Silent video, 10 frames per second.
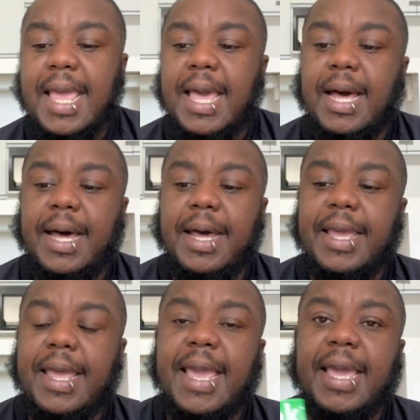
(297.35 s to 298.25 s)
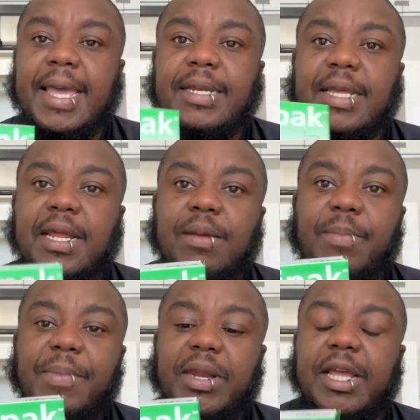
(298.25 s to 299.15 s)
and getting my
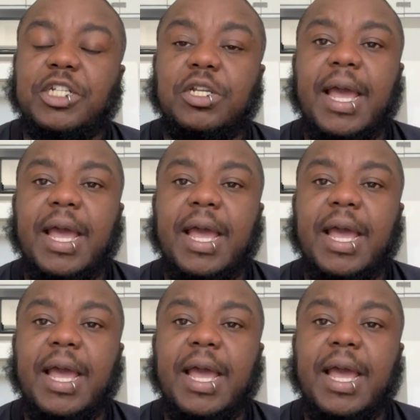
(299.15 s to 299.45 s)
medication.